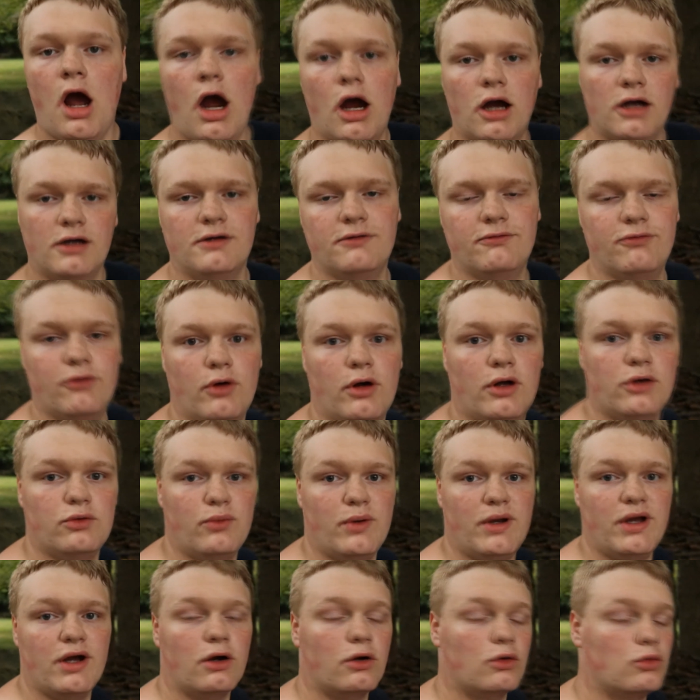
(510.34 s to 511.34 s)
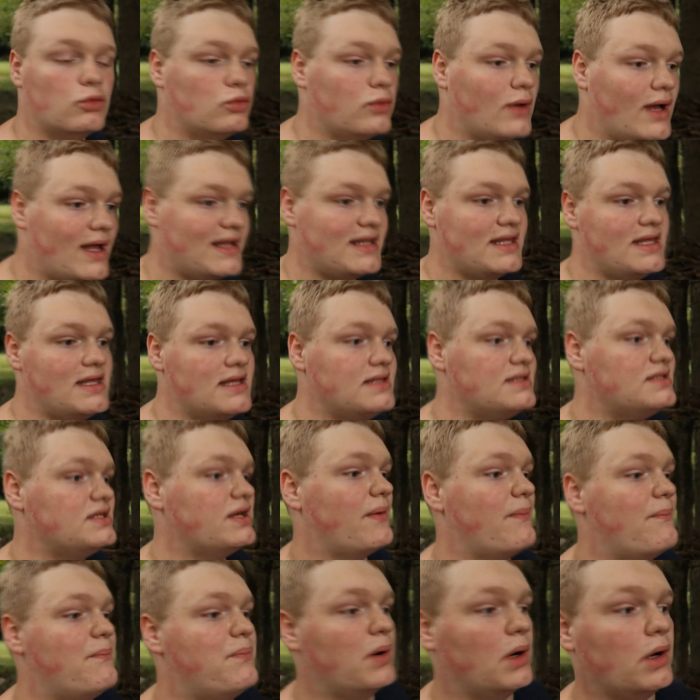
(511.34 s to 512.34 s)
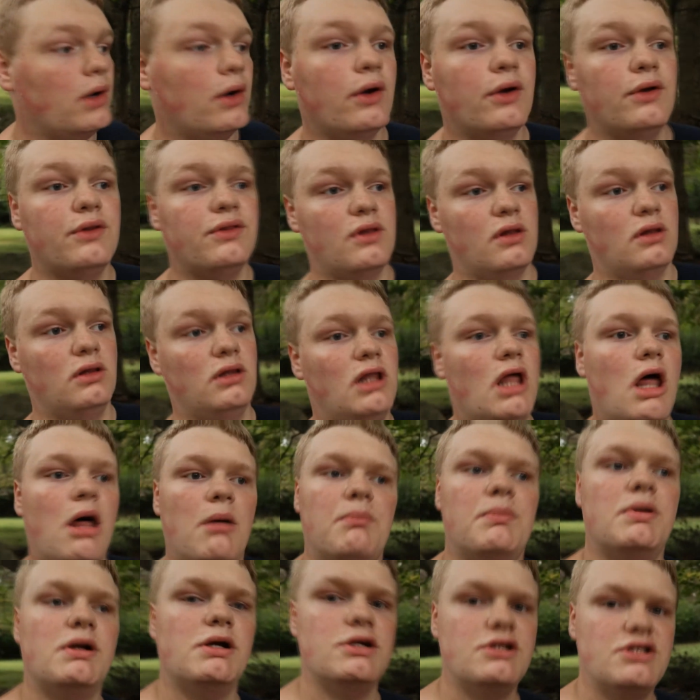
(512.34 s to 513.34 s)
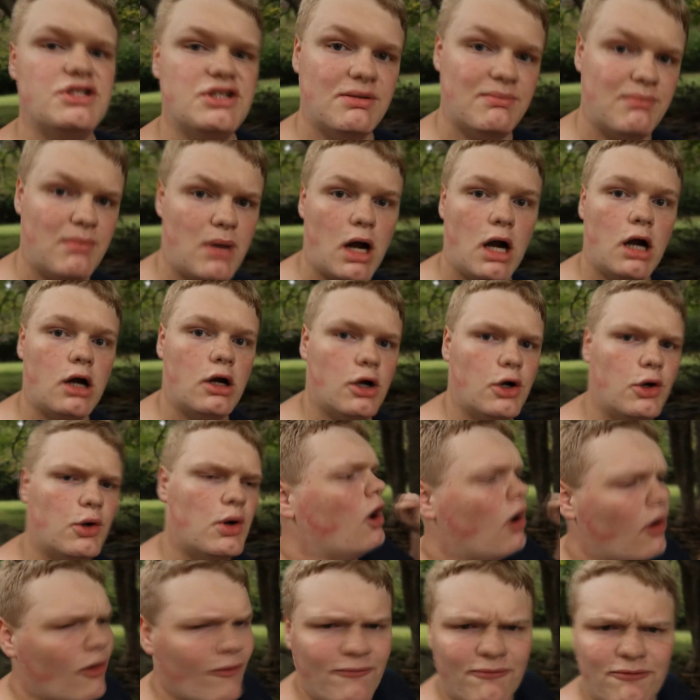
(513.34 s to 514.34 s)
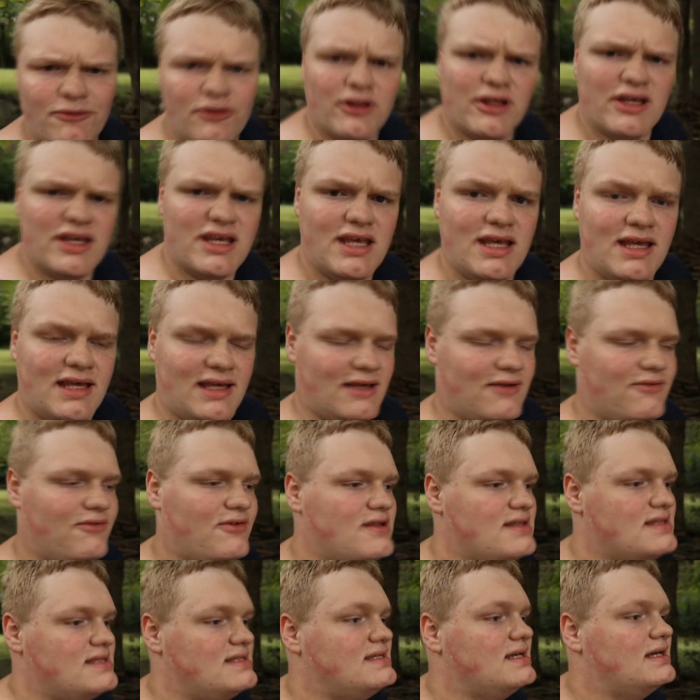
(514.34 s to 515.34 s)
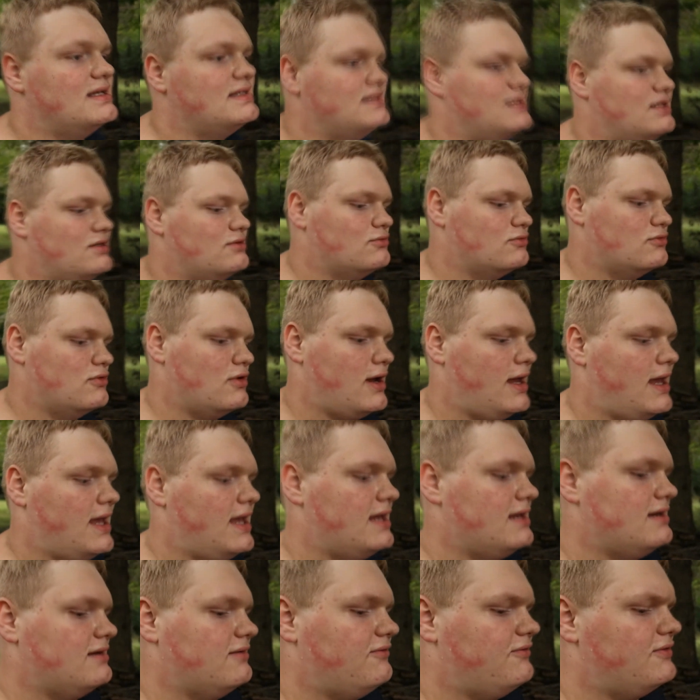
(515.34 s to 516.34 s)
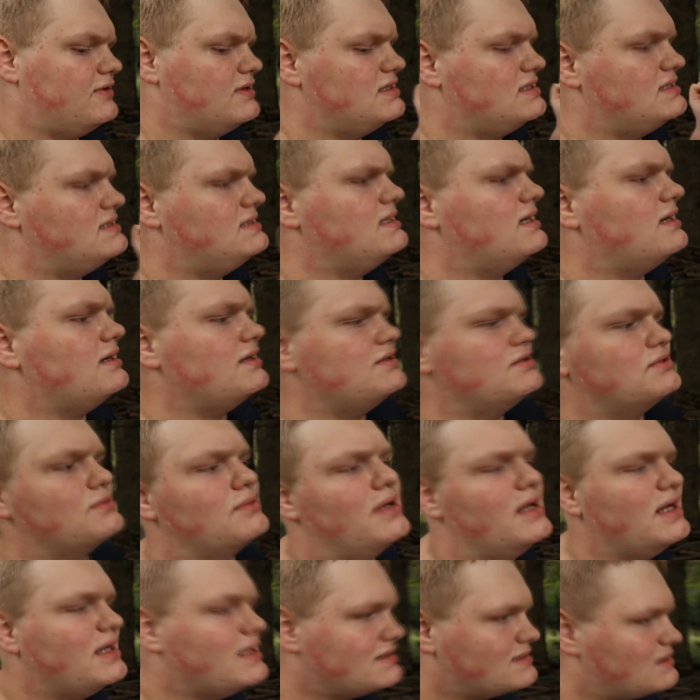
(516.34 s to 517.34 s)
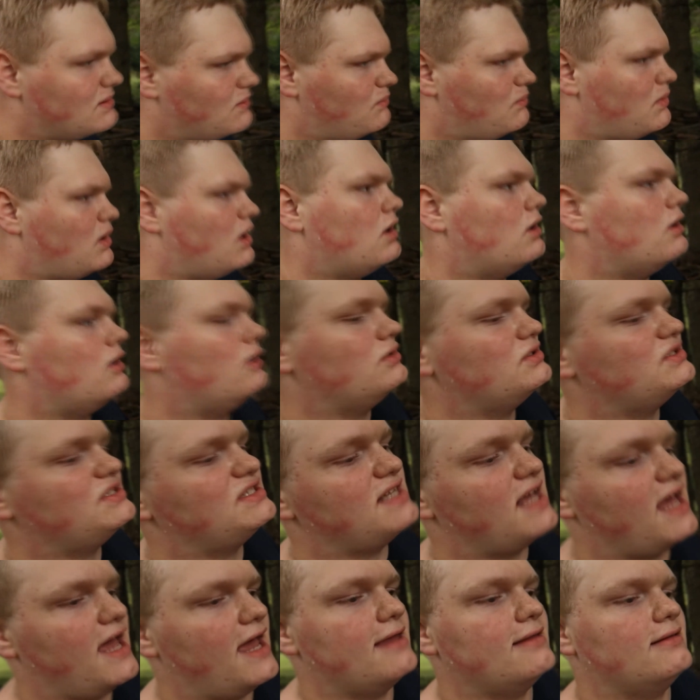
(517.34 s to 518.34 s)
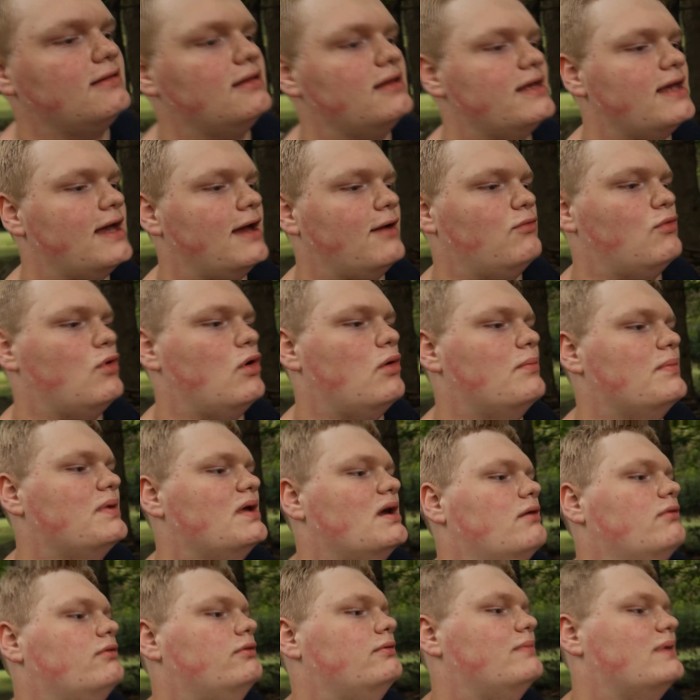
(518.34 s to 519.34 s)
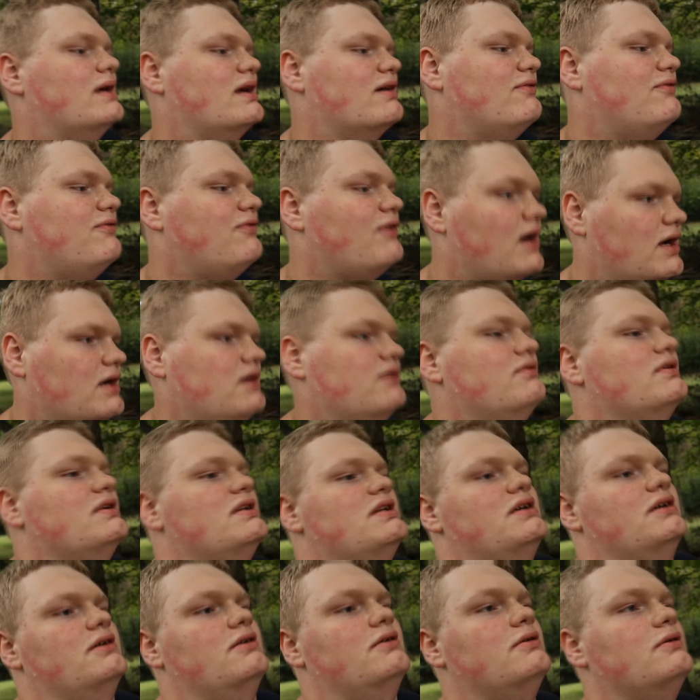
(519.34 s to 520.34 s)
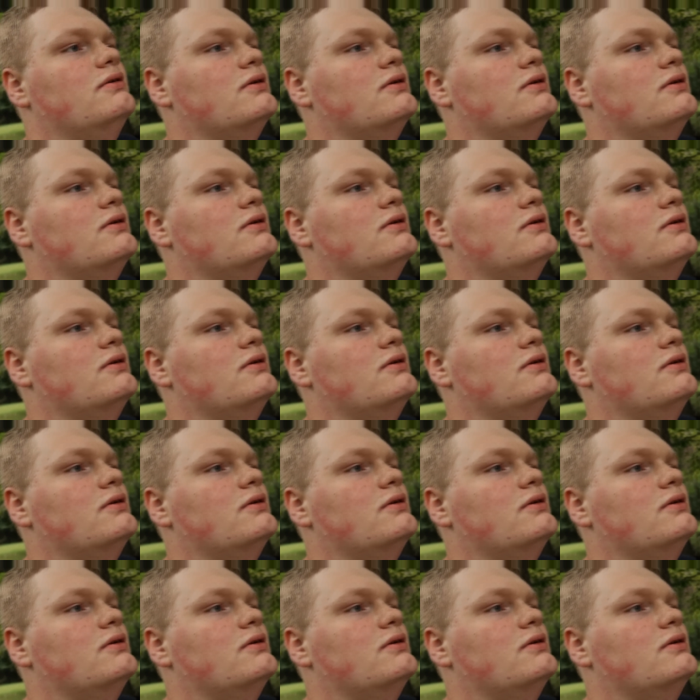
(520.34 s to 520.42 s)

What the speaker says: Alright everyone, we are ready to burn the lumber tomorrow. Hopefully, if it doesn't rain, if it does rain tomorrow, sadly, I won't be able to make a fire video.